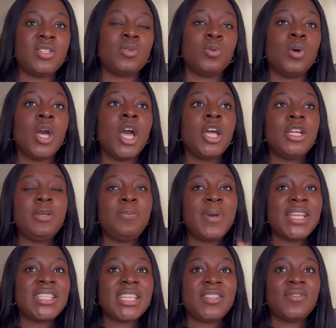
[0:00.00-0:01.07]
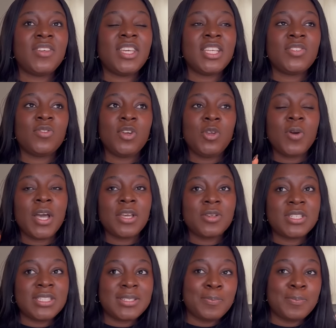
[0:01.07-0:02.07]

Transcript: So the birth certificate for you and your